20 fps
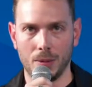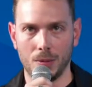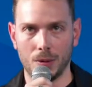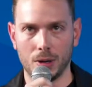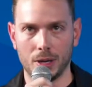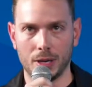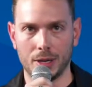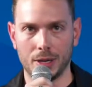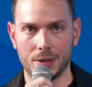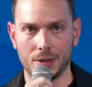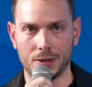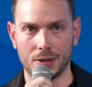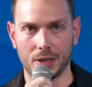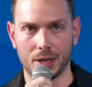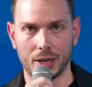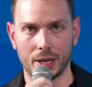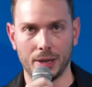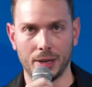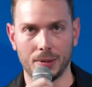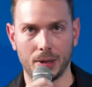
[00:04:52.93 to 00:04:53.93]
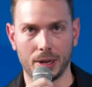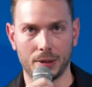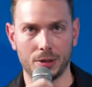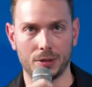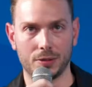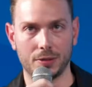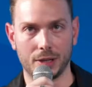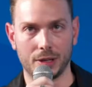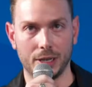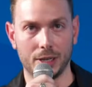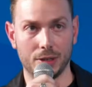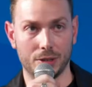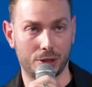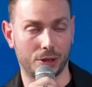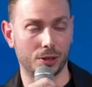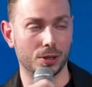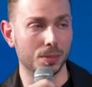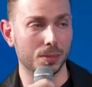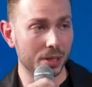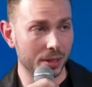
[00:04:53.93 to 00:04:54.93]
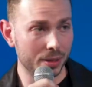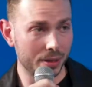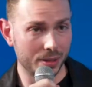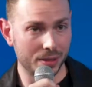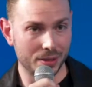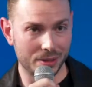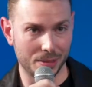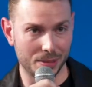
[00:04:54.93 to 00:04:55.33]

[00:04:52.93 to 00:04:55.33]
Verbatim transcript: was I, I was very determined